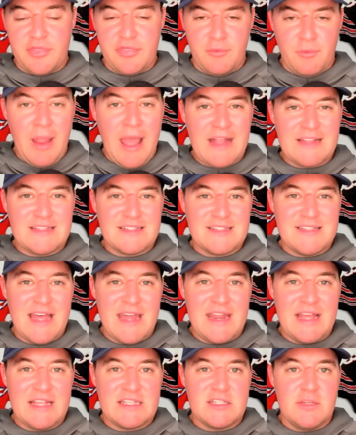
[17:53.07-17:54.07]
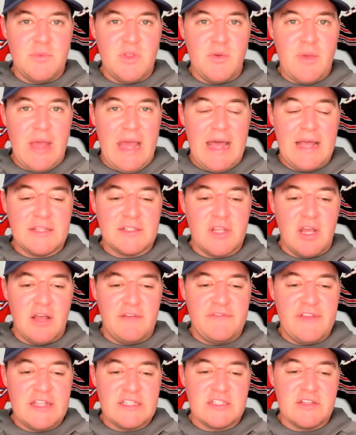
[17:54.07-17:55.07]
threats that SMU has
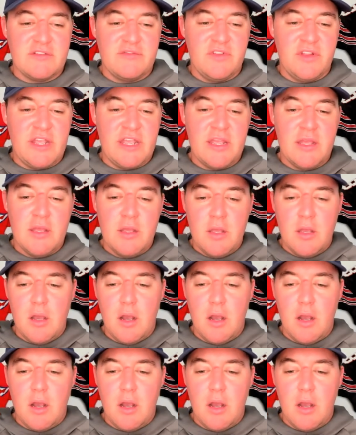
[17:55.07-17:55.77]
offensively